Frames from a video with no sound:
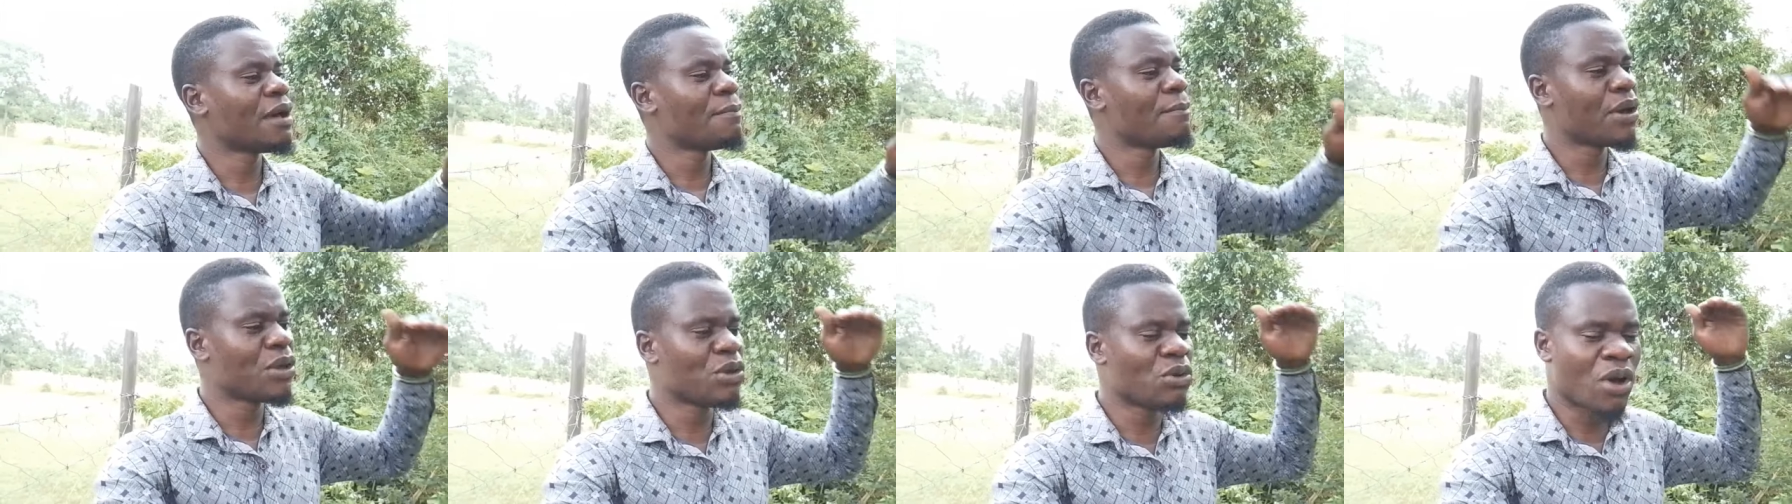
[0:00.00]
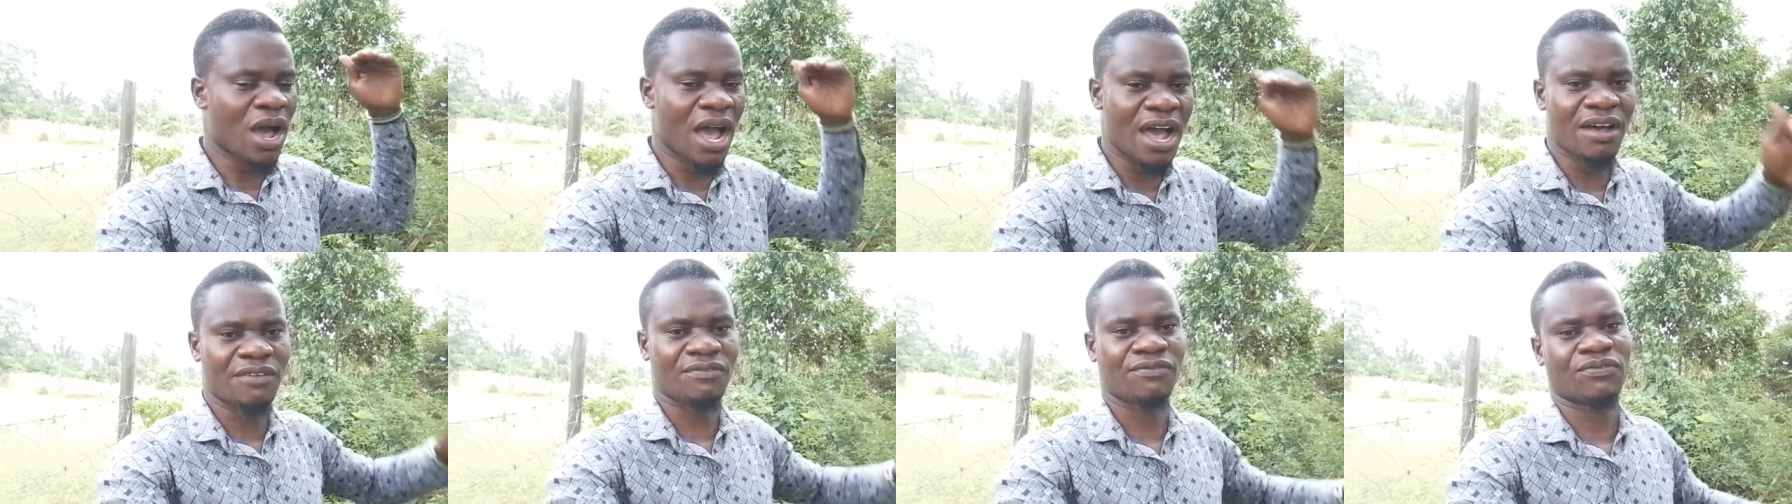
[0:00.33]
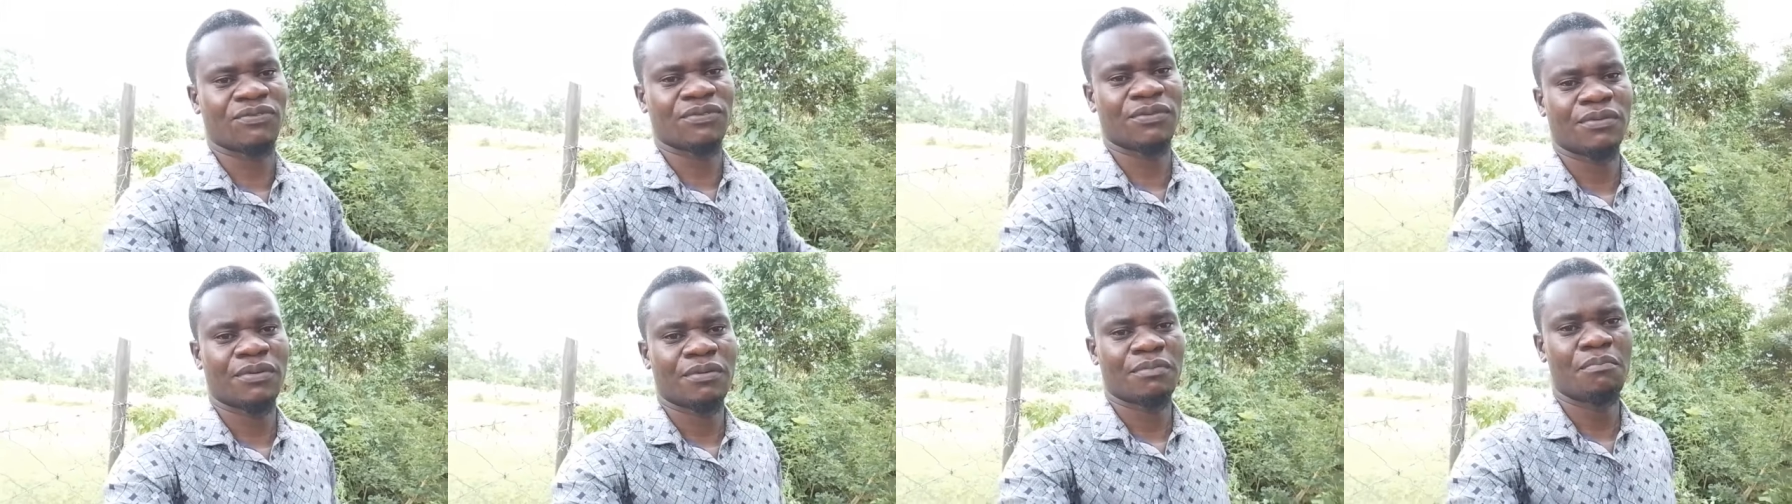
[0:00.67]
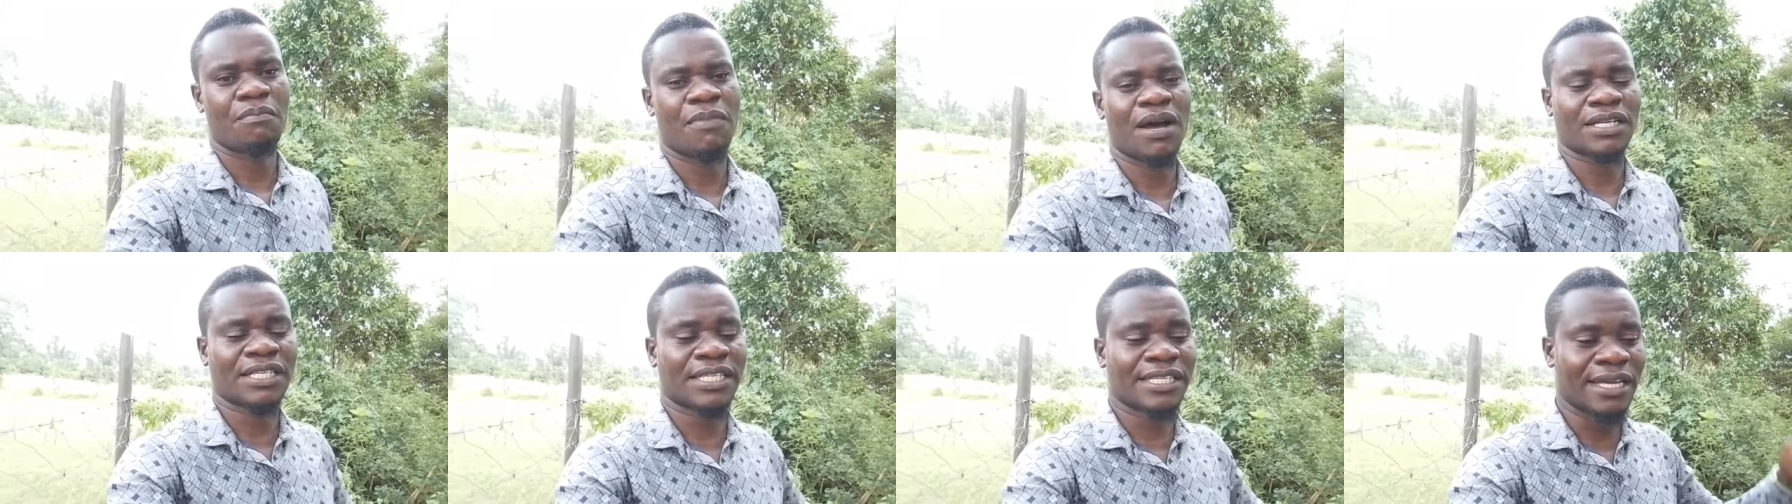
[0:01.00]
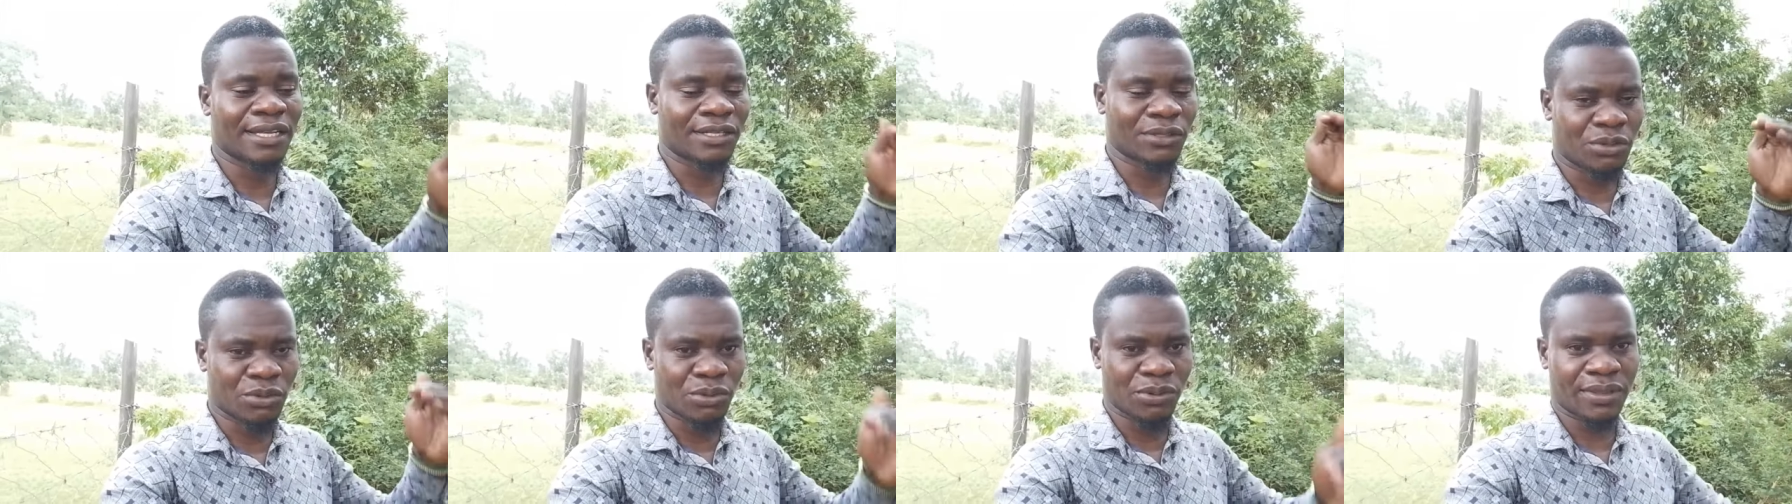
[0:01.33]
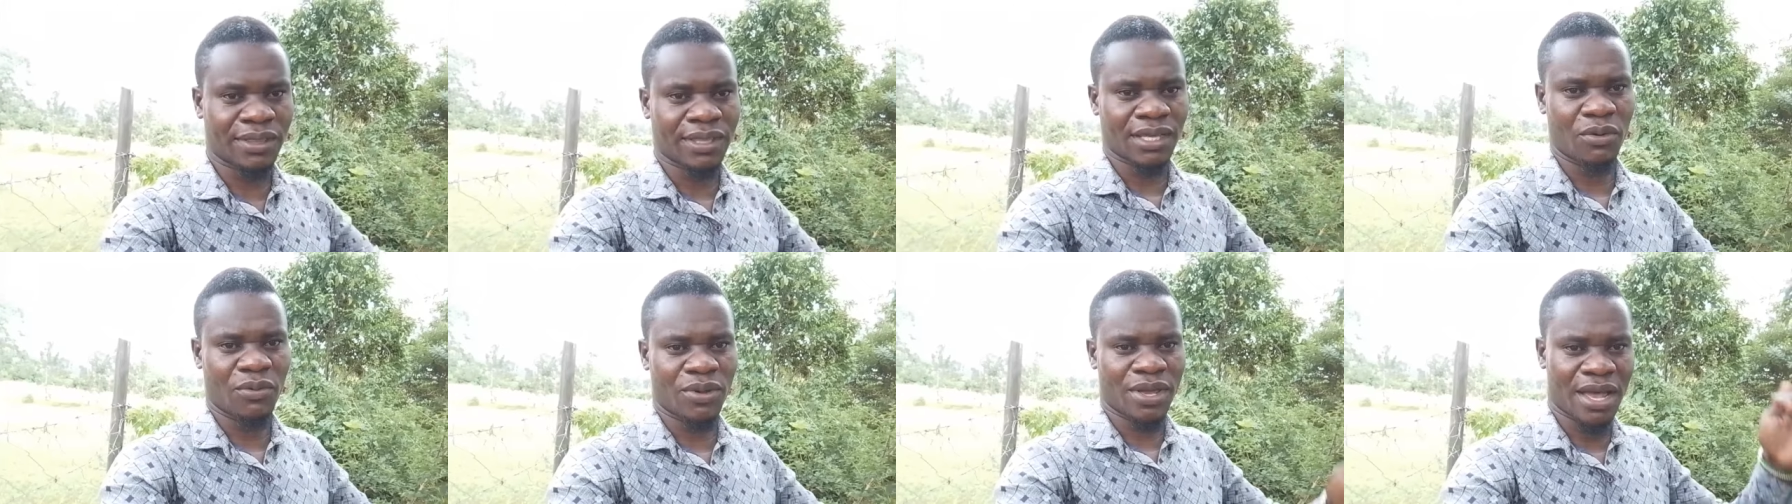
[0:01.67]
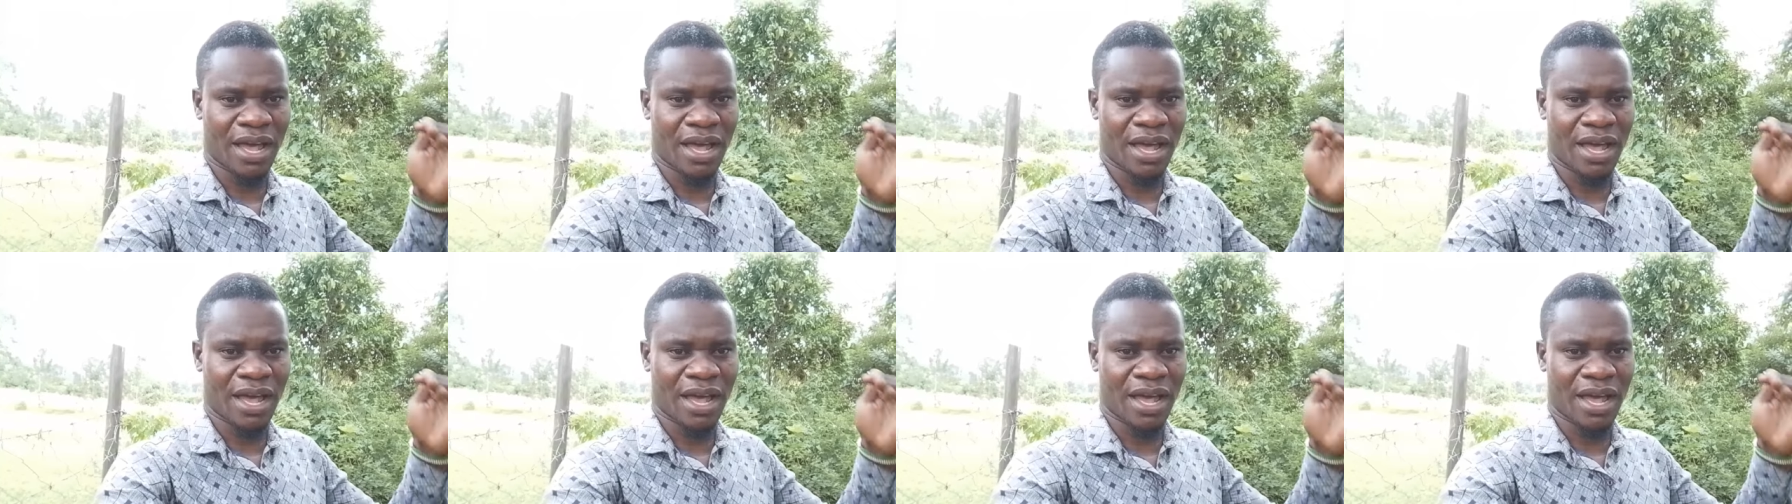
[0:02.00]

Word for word: but the truth we have to say.